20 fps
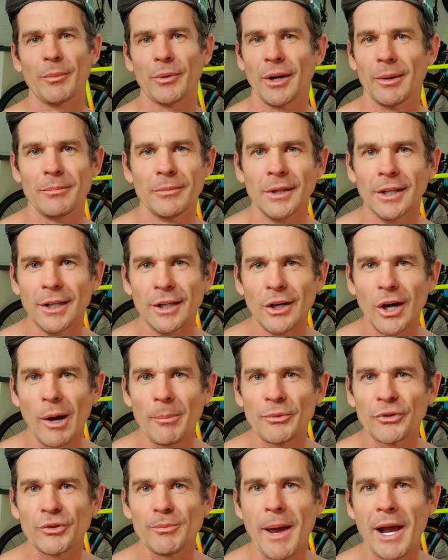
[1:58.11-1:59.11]
but I'm
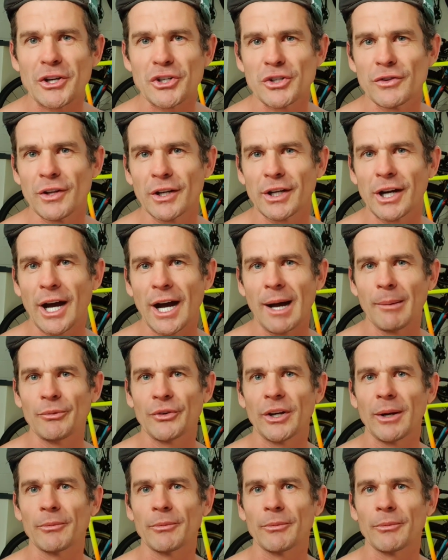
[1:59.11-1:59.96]
smashing the carbs in,